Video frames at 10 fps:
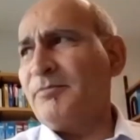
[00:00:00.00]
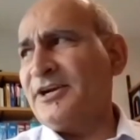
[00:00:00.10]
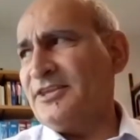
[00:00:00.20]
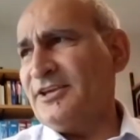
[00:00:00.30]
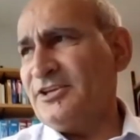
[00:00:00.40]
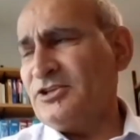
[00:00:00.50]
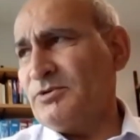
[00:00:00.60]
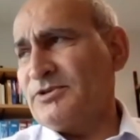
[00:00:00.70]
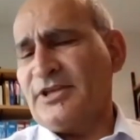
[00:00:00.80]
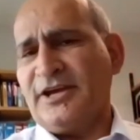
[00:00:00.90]
But the
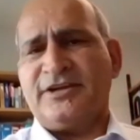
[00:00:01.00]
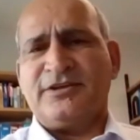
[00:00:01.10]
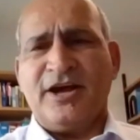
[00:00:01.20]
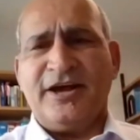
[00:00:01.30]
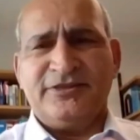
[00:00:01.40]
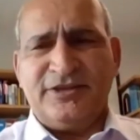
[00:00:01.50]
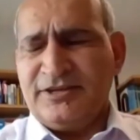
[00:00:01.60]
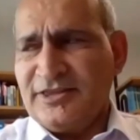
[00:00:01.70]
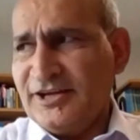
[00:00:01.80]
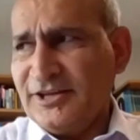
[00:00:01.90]
issue is that I
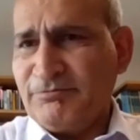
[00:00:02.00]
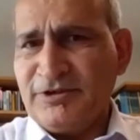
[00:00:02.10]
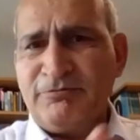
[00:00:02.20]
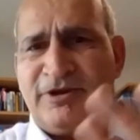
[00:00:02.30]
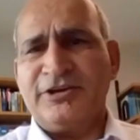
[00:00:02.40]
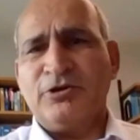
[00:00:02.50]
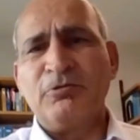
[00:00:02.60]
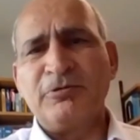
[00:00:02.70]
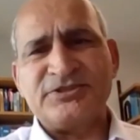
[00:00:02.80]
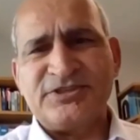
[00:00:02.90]
think that if he went
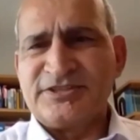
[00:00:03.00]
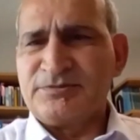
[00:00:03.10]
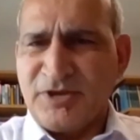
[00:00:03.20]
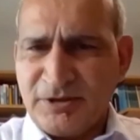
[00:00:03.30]
overseas,